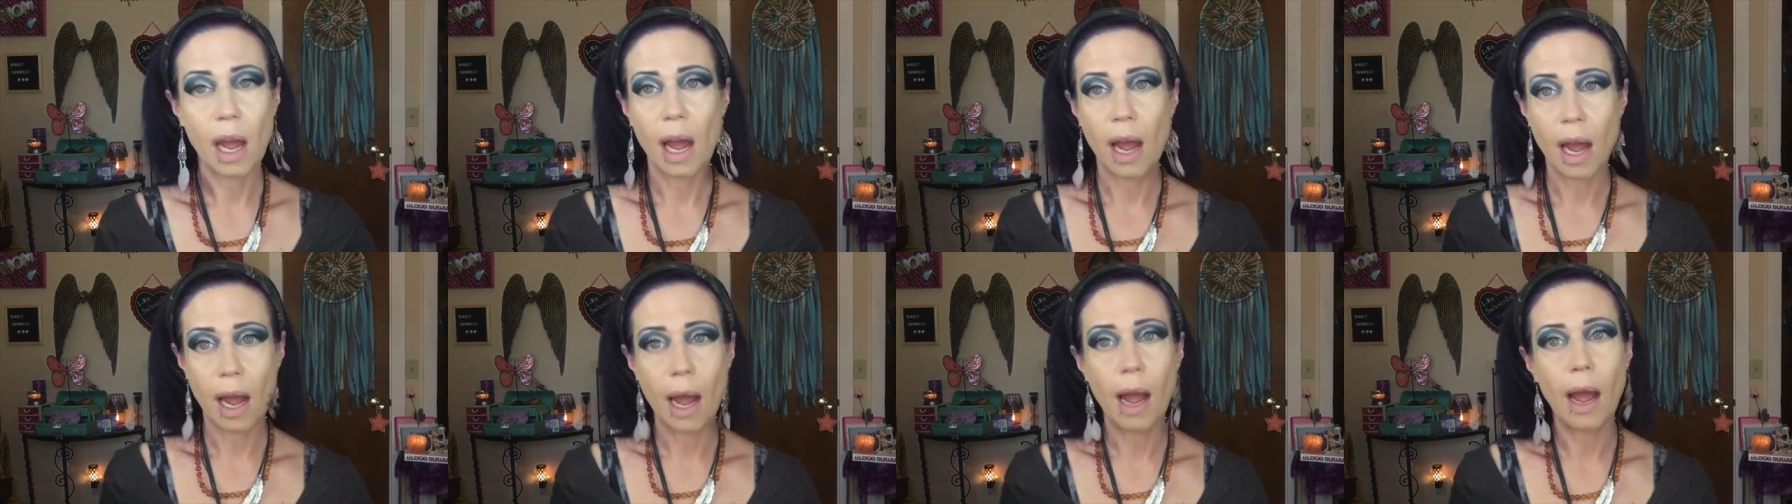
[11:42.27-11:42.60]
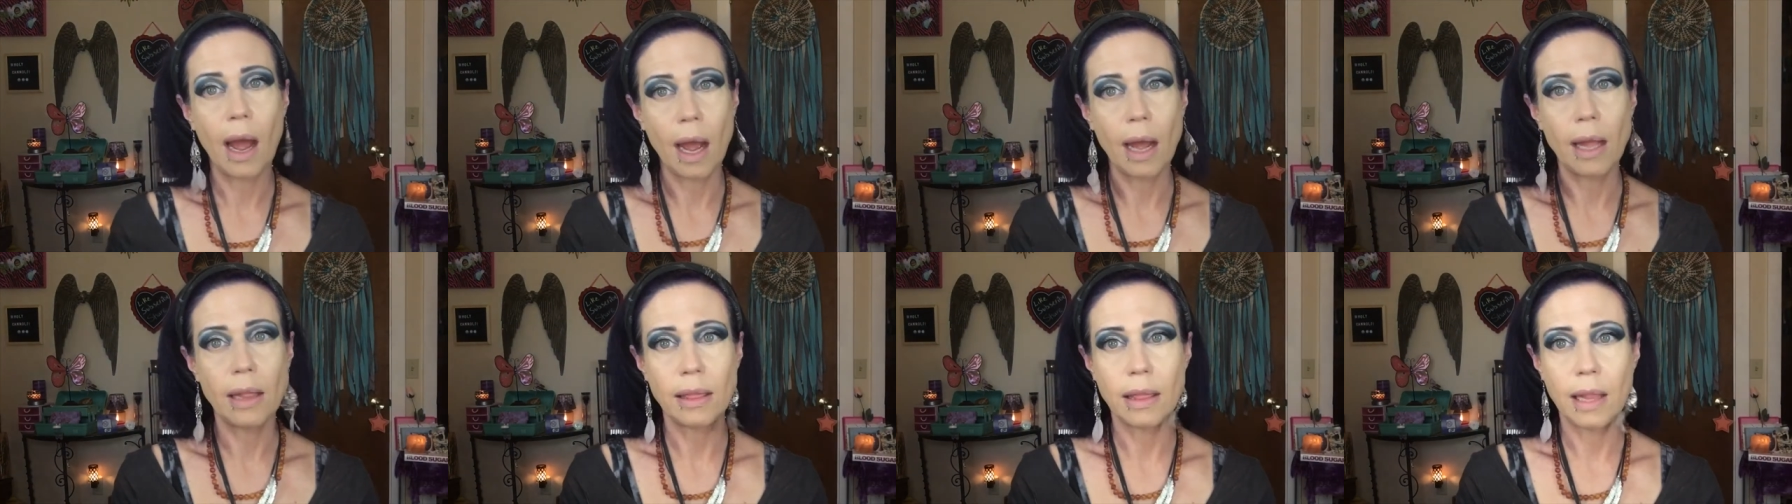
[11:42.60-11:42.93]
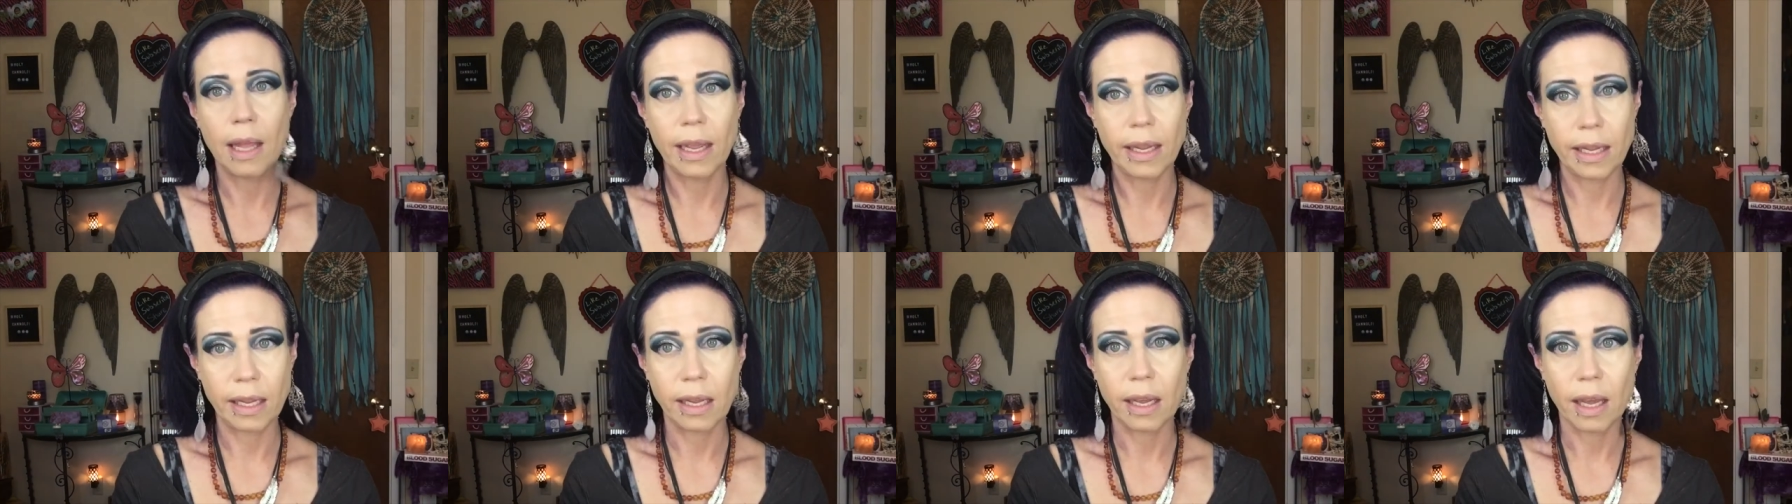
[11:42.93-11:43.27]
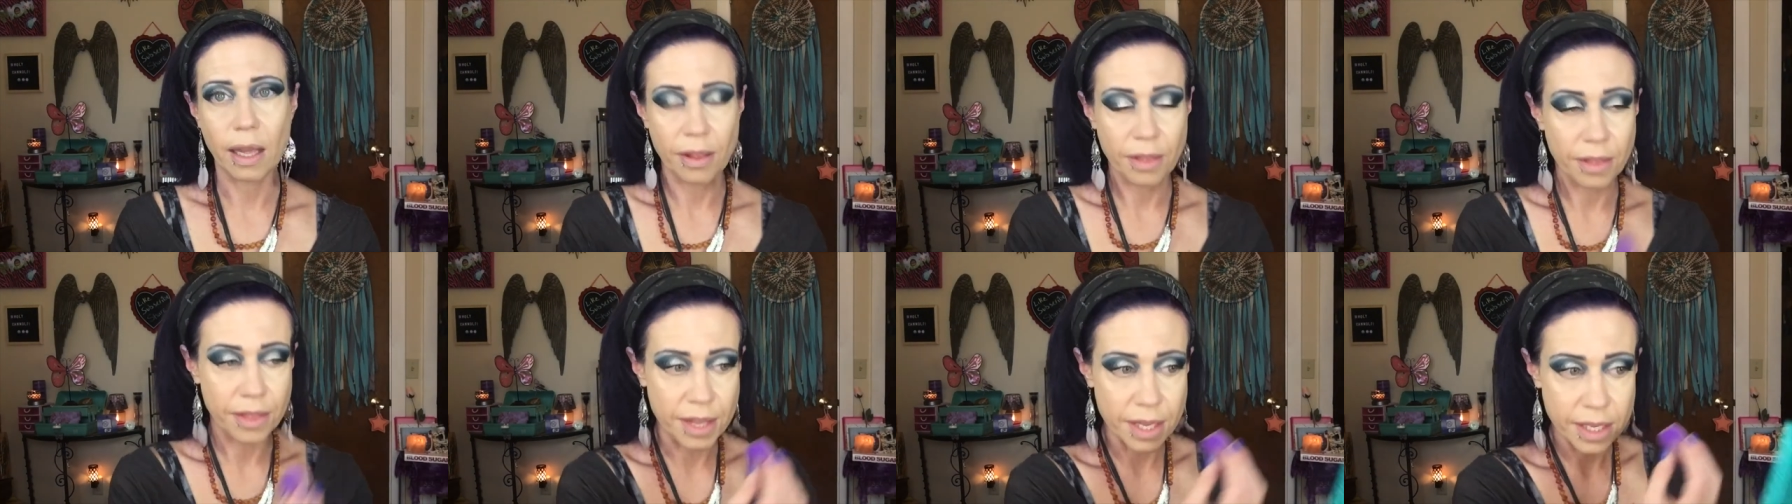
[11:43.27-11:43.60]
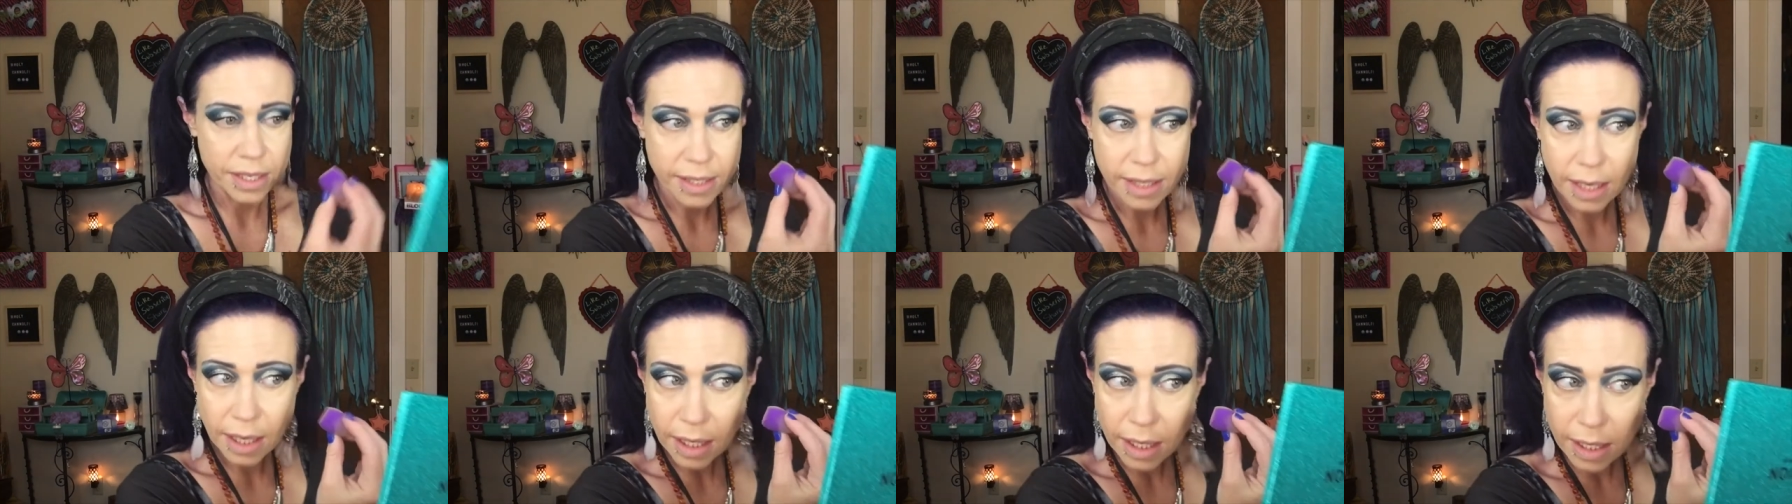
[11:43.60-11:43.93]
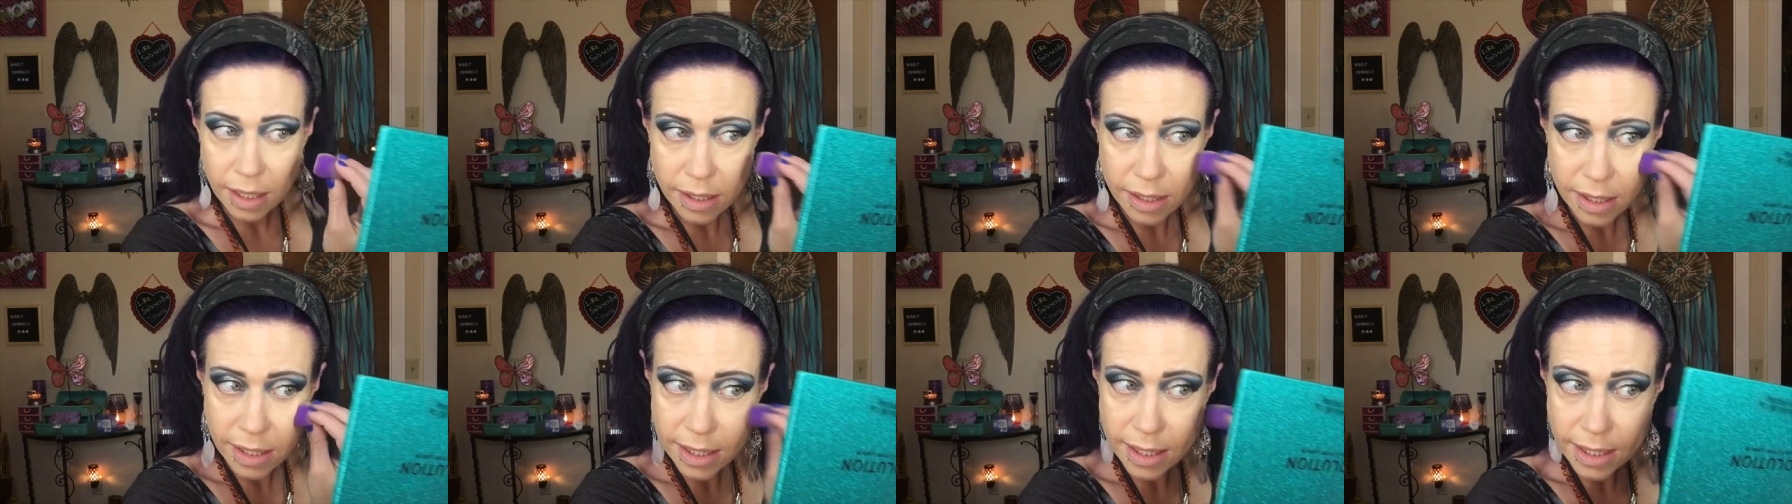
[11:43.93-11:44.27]
I, I like this
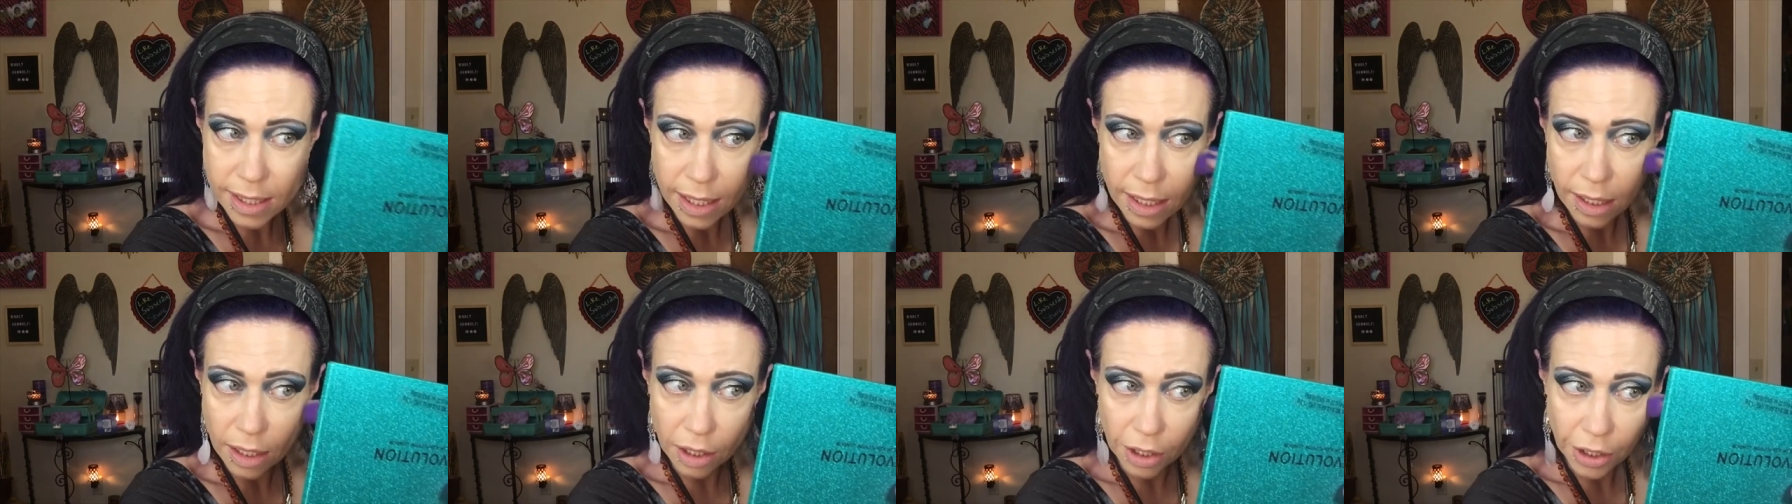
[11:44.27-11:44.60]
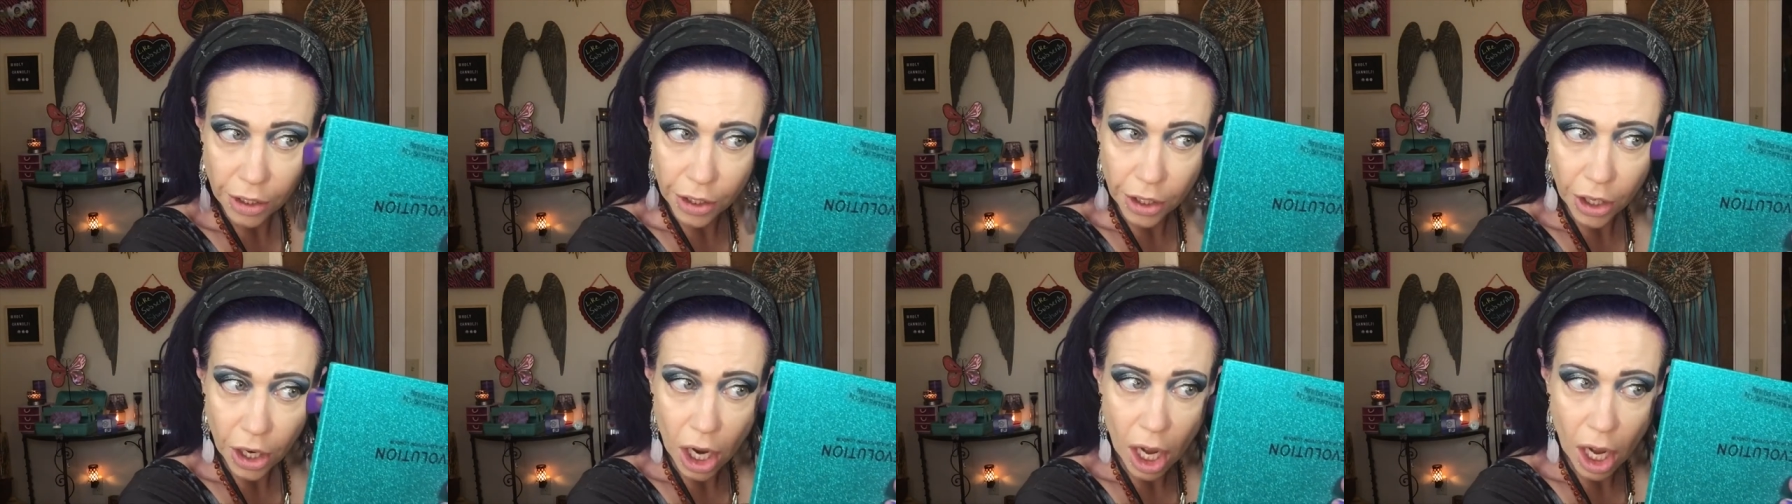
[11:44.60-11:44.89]
concealer